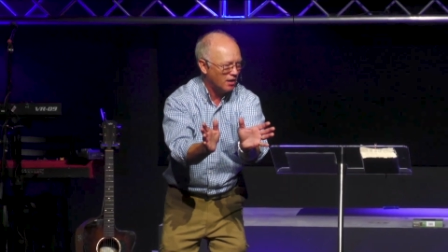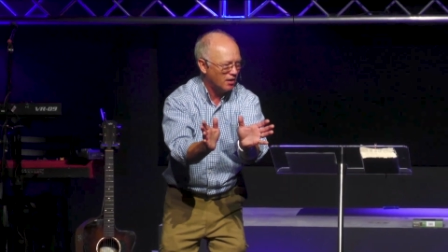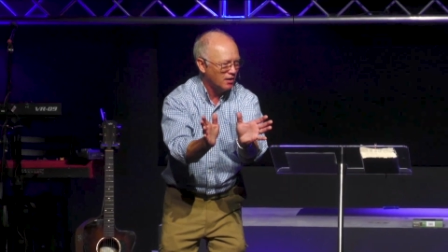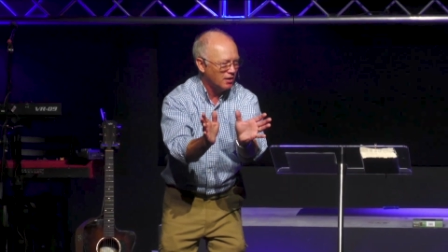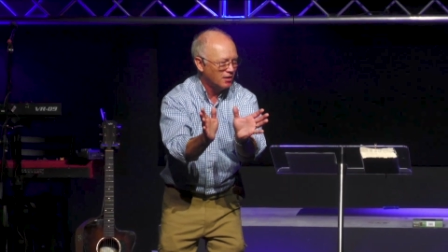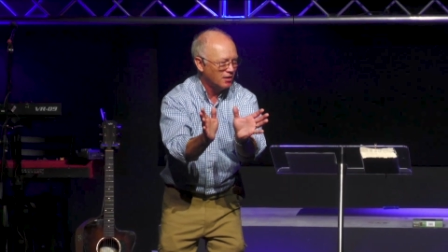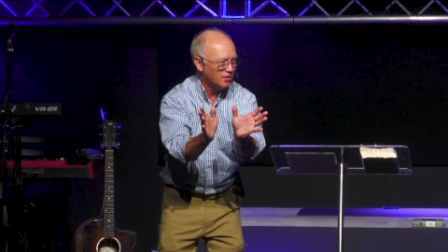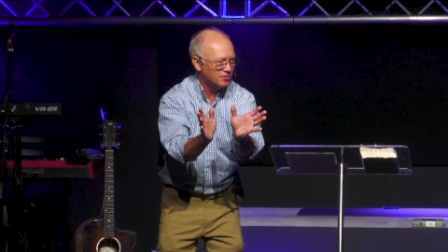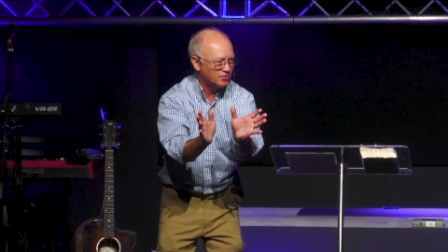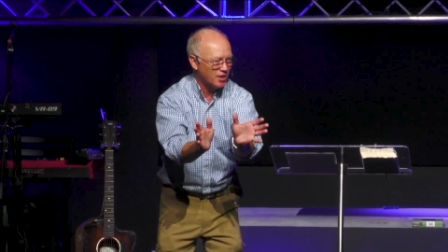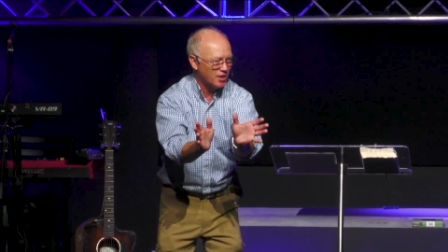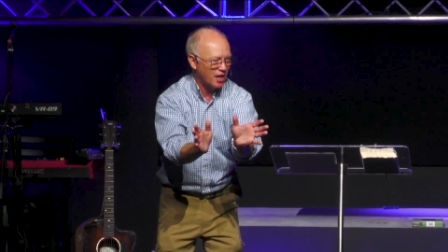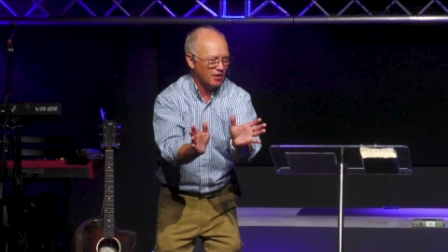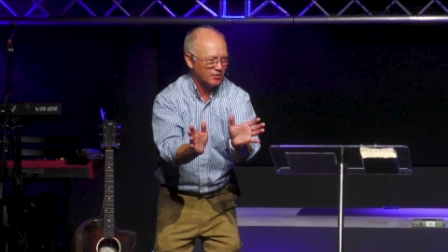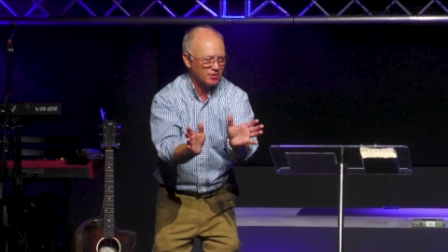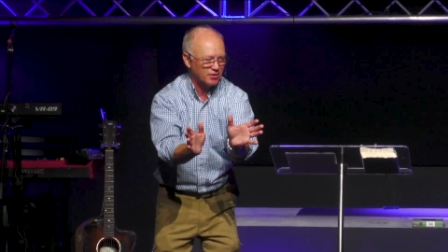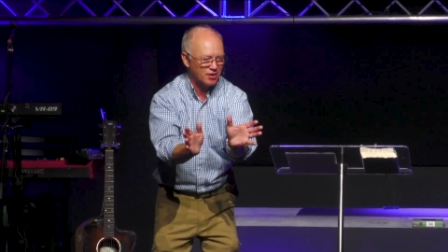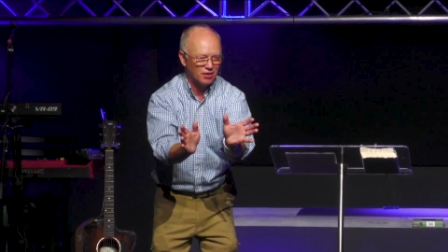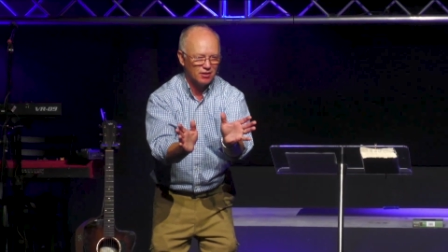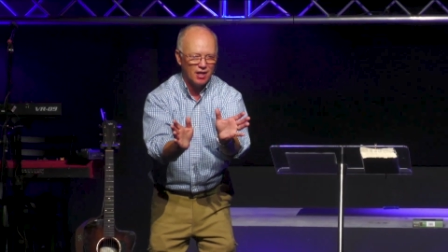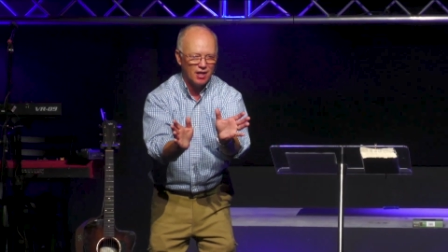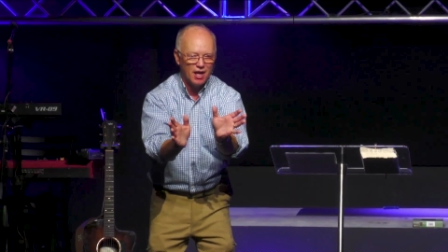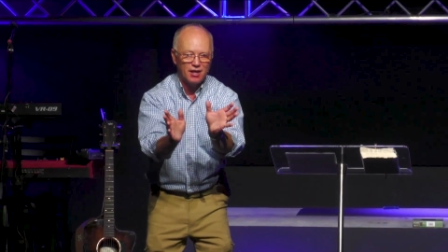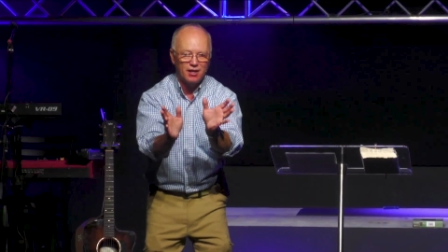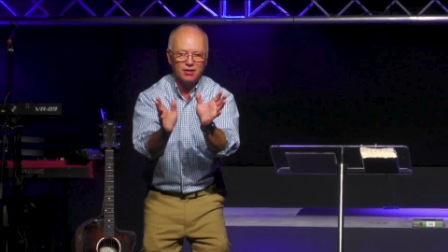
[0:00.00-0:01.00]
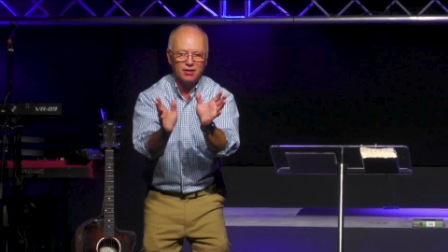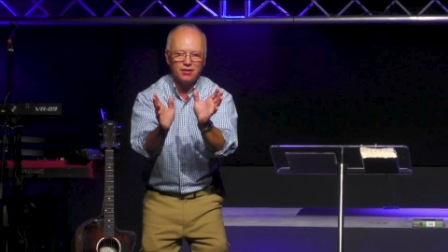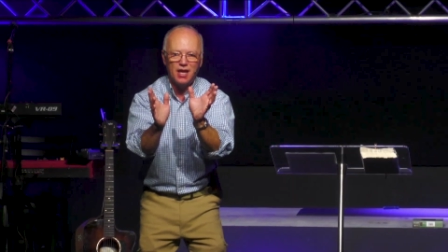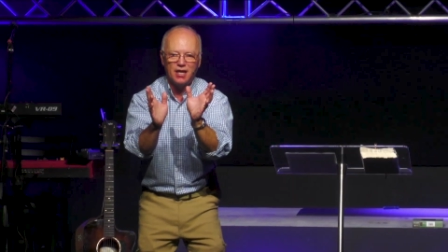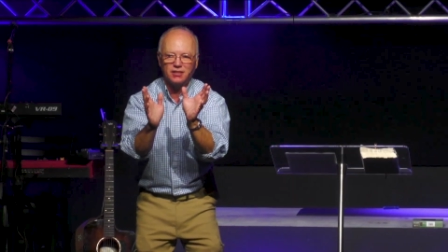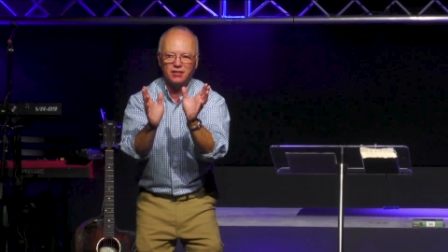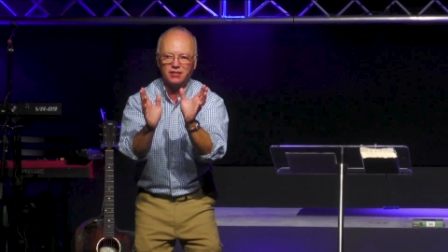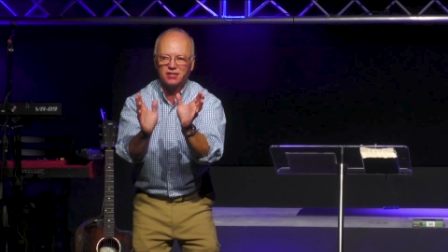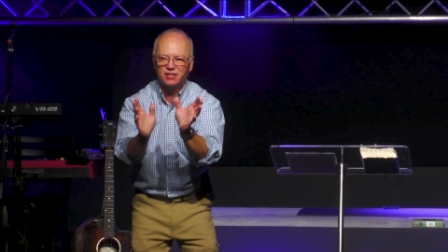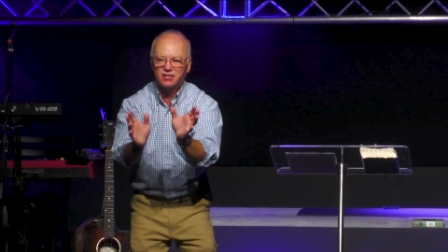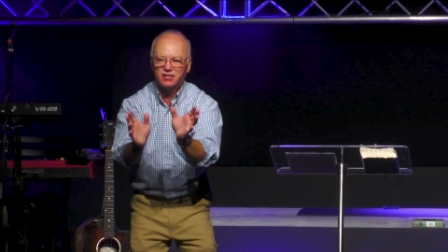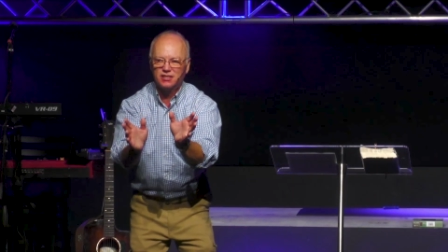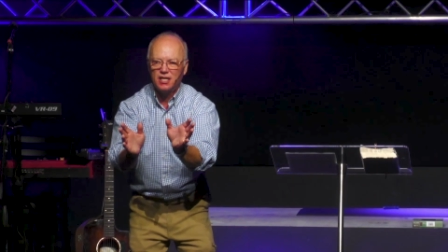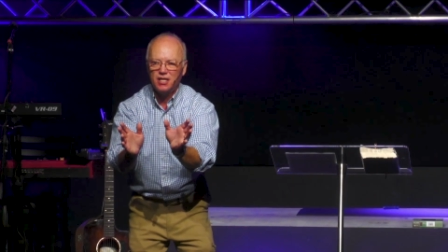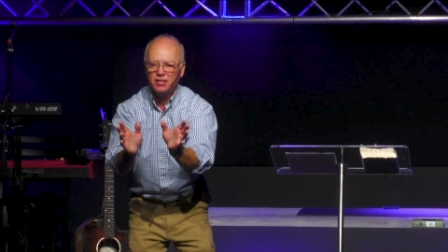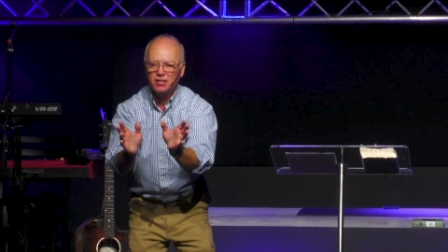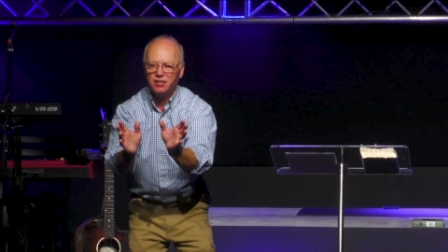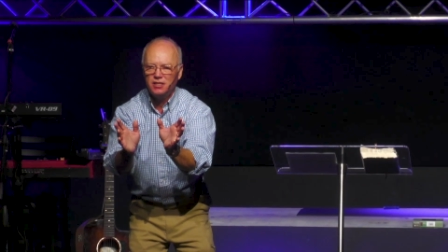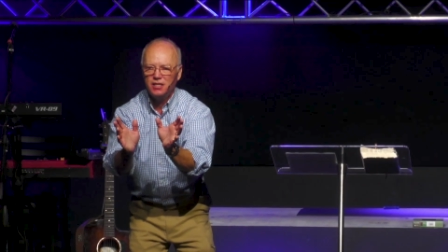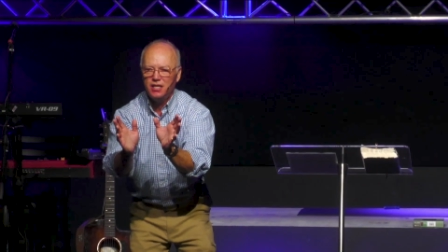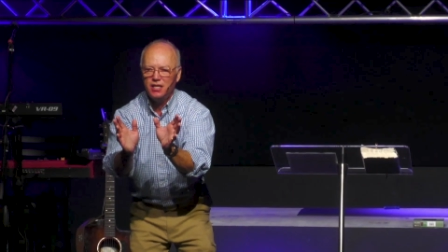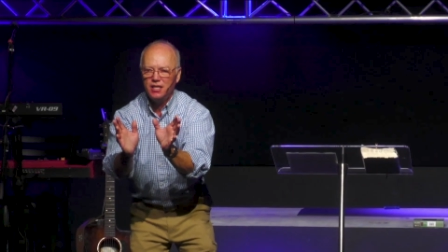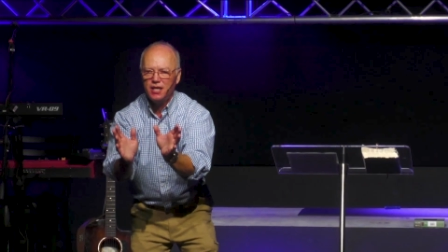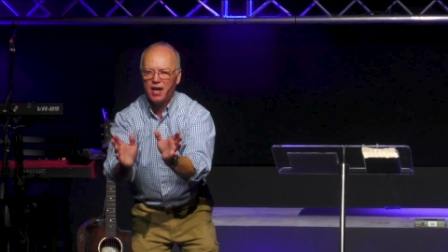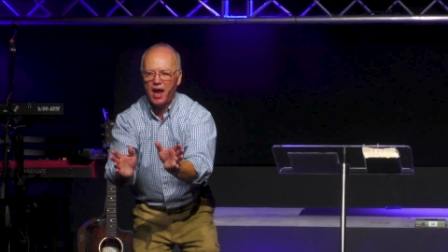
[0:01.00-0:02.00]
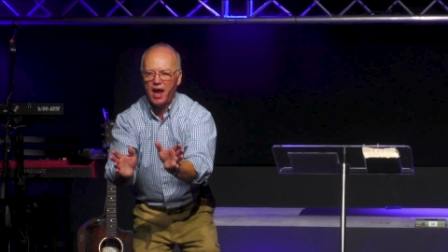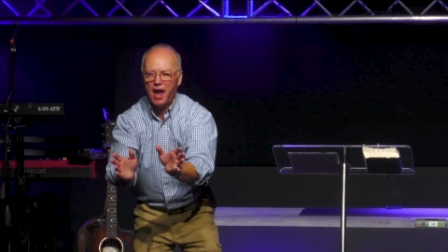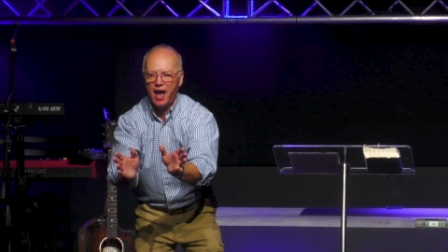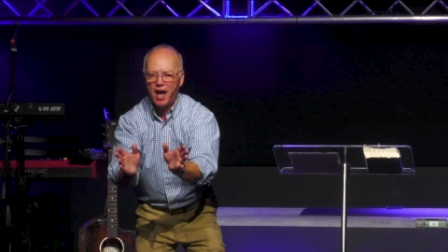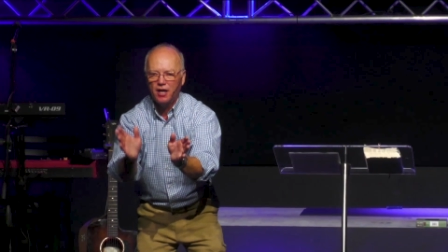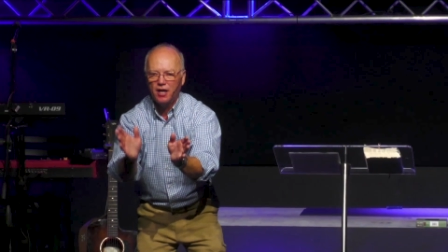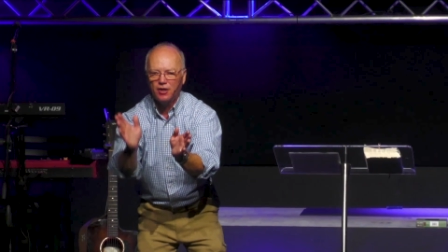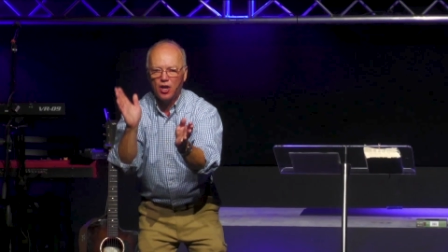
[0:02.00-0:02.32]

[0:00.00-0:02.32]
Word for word: South Carolina, that's sending out